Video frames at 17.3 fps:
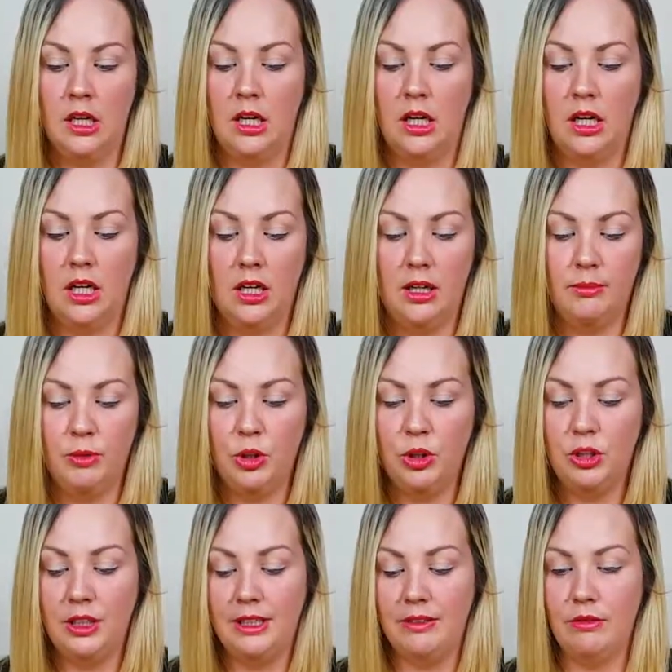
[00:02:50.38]
You
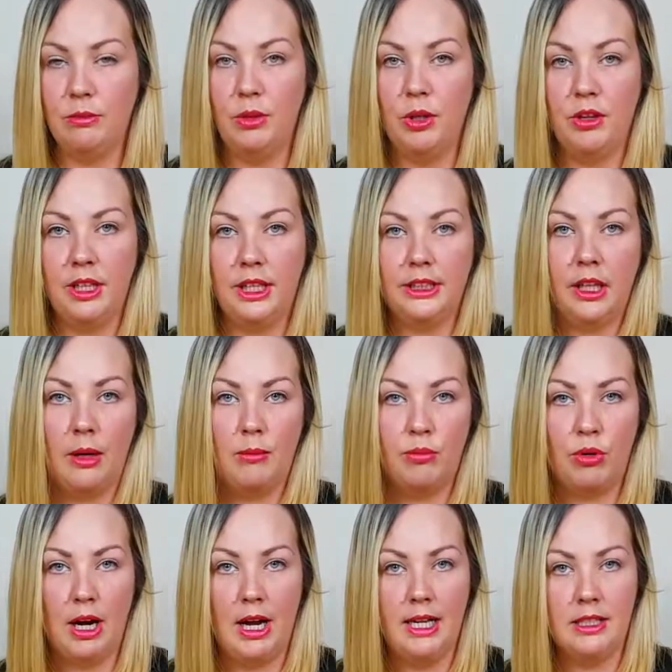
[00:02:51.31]
could even put things like
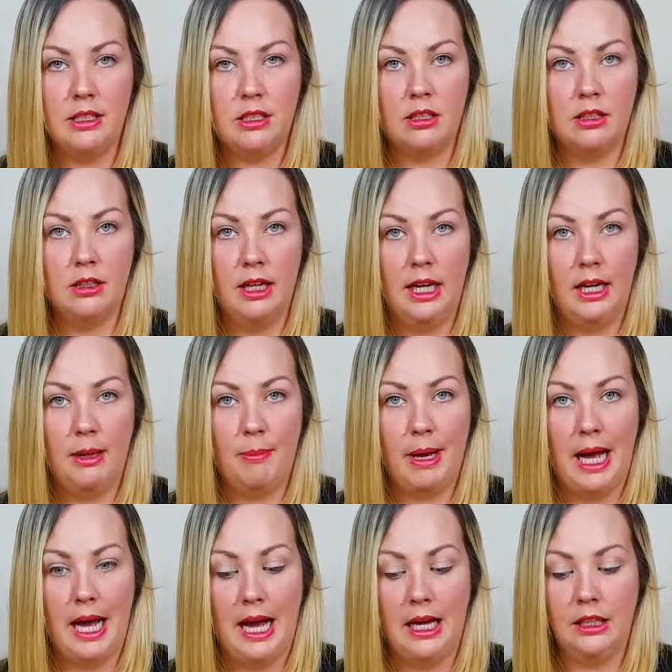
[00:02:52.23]
bread in a
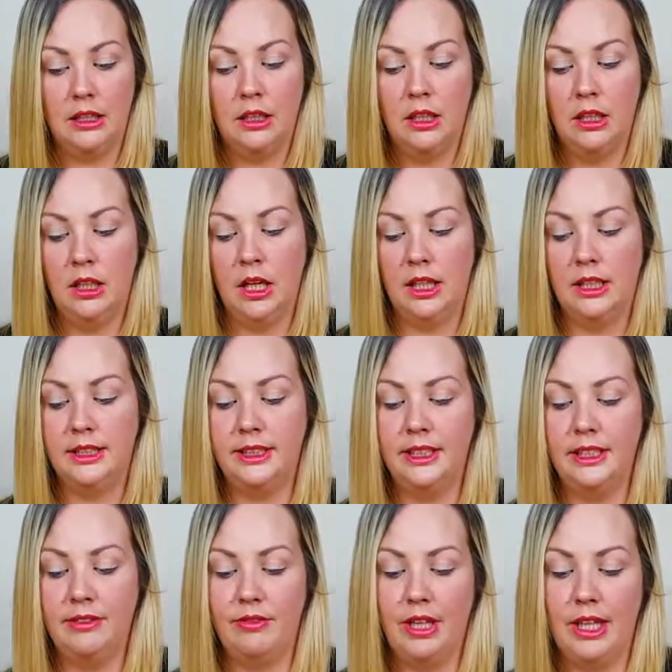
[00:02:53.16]
bag and
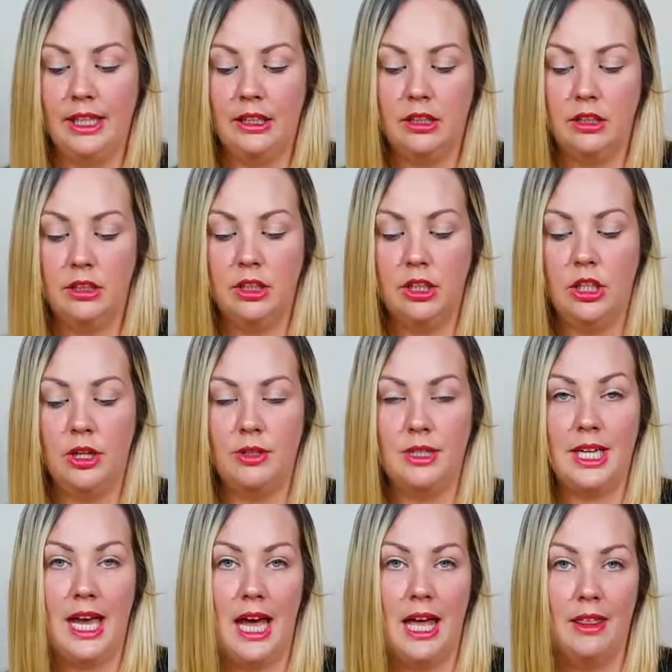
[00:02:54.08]
see if they can,
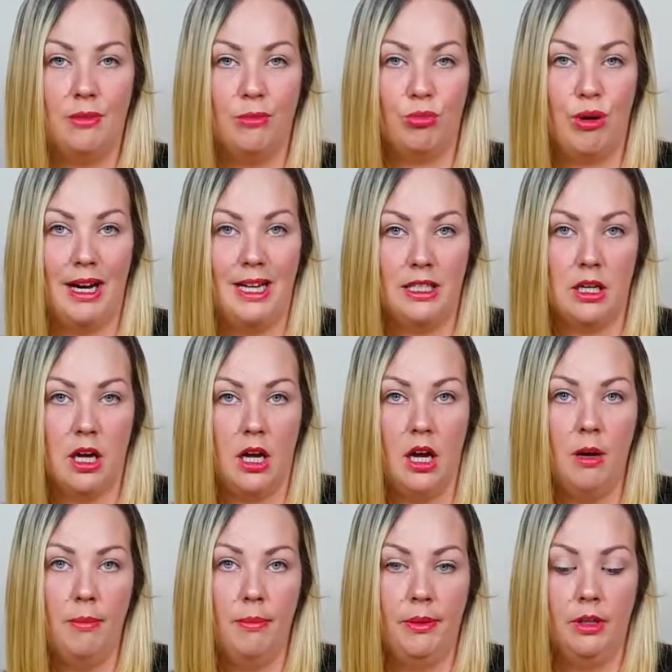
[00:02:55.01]
tear the bread
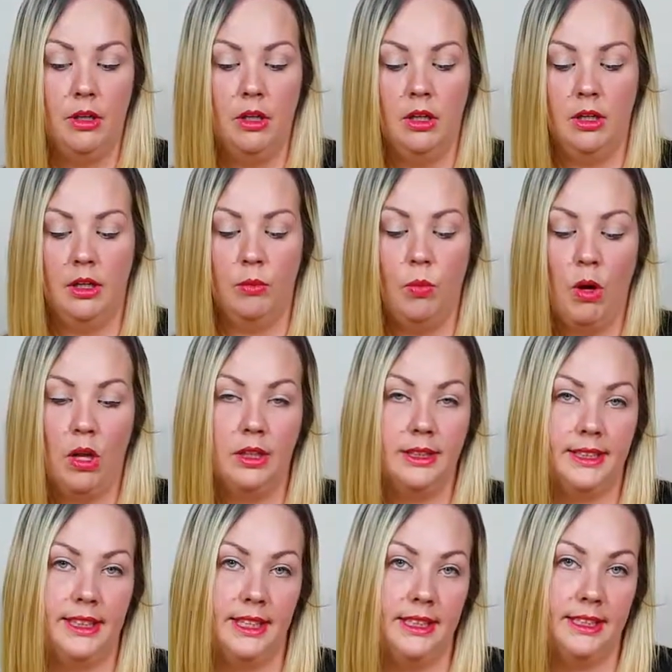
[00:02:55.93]
up
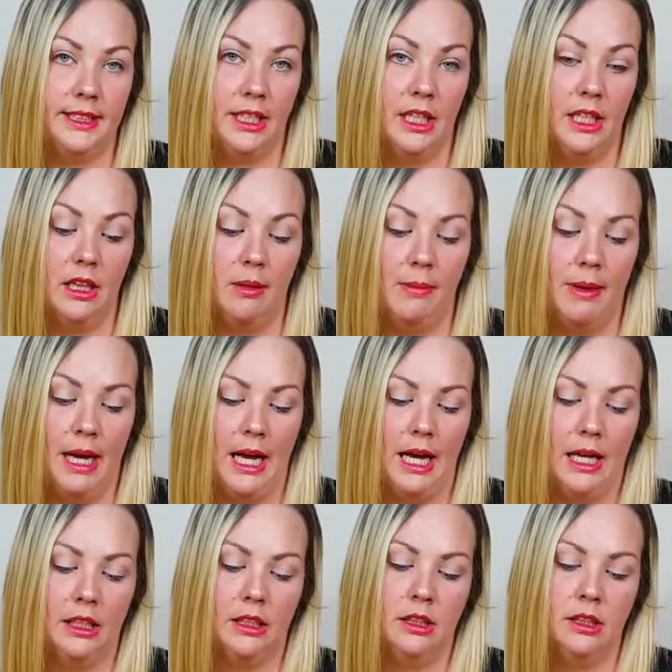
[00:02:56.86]
whilst it's still in the
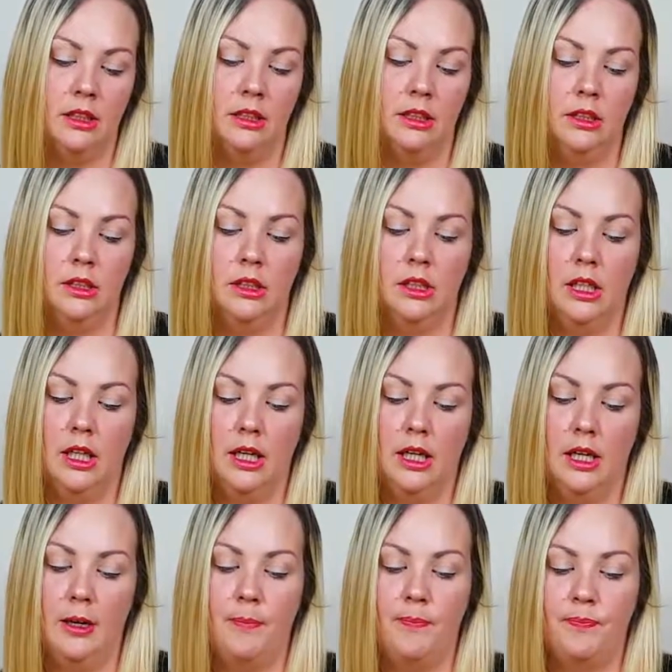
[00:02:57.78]
bag.
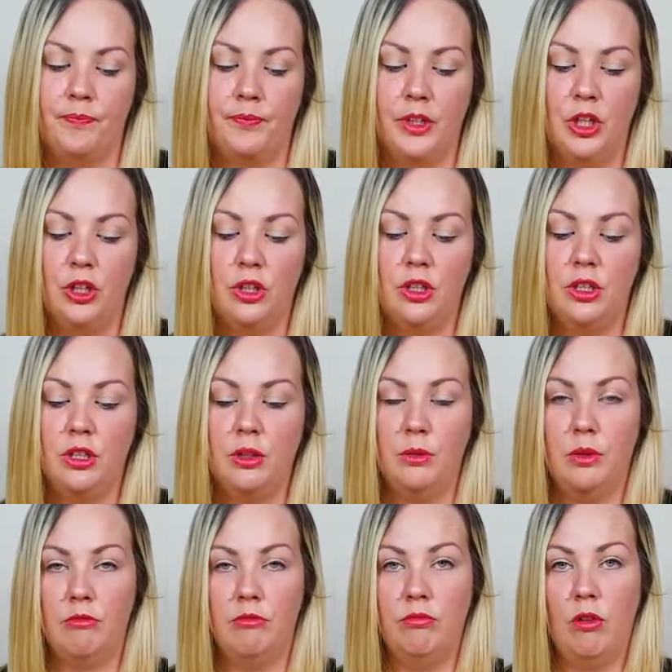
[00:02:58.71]
You could do it
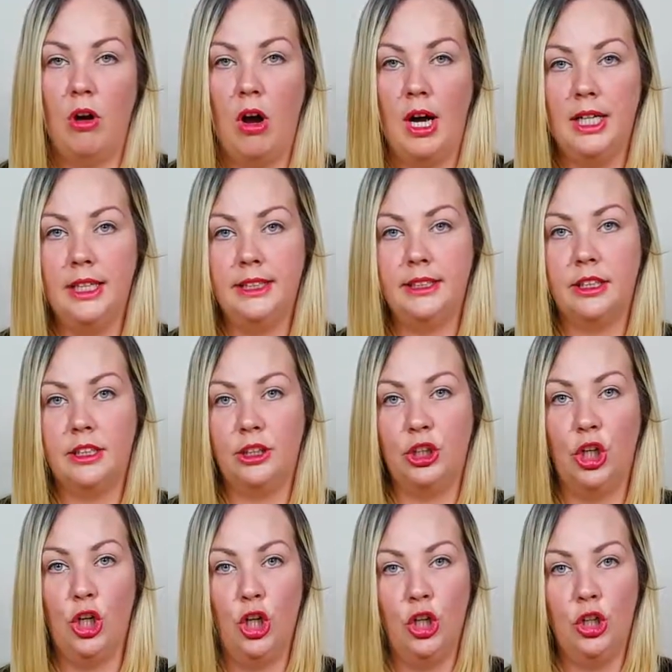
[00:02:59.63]
with rice that's
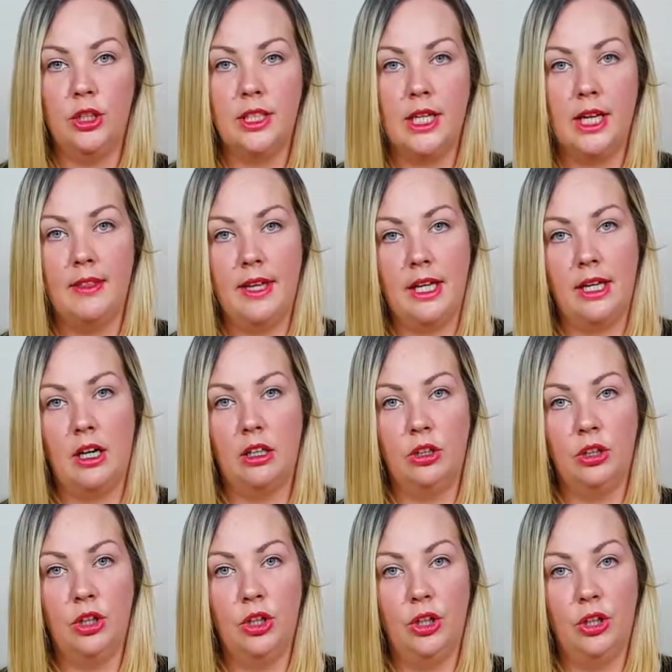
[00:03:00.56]
cooked and then
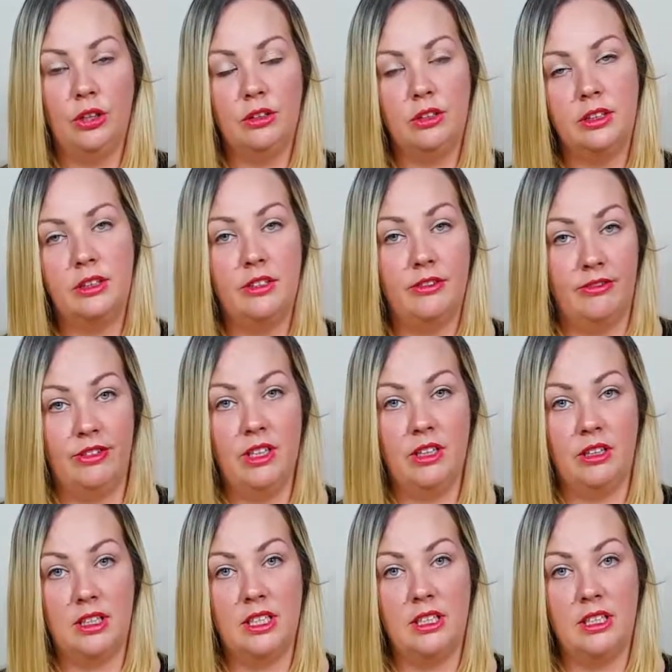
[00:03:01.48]
uncooked to feel the